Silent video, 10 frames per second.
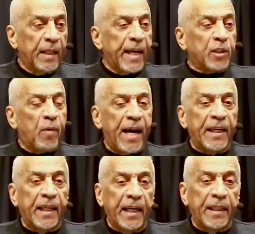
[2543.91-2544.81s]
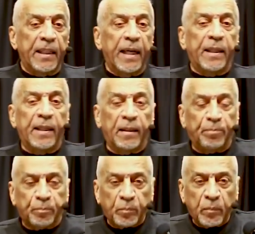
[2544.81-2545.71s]
That's why
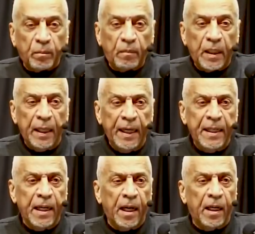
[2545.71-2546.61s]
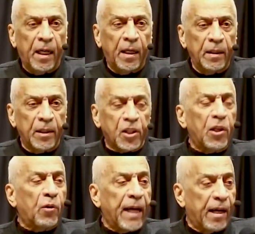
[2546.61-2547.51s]
in the
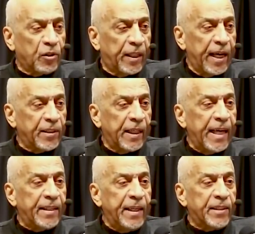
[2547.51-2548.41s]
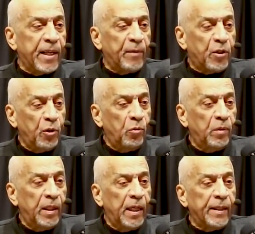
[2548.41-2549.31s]
slaughterhouse case in
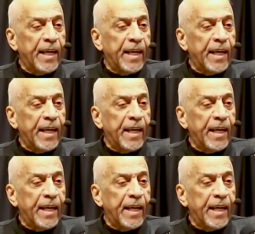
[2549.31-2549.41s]
1872,